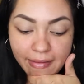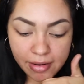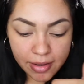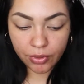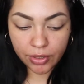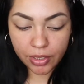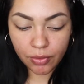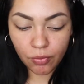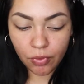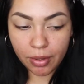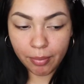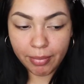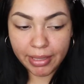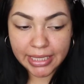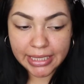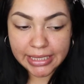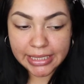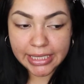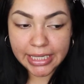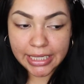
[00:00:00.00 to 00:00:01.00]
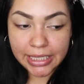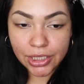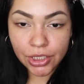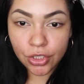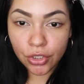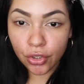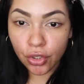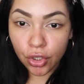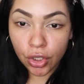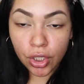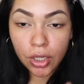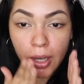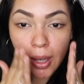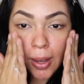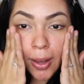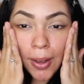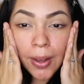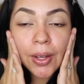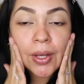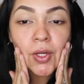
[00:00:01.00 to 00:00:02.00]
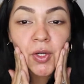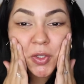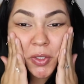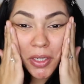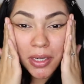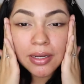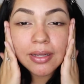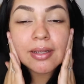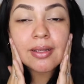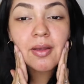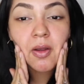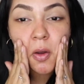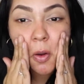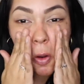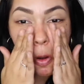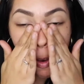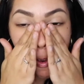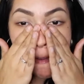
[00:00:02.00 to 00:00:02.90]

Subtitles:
I really want my skin to look hydrated,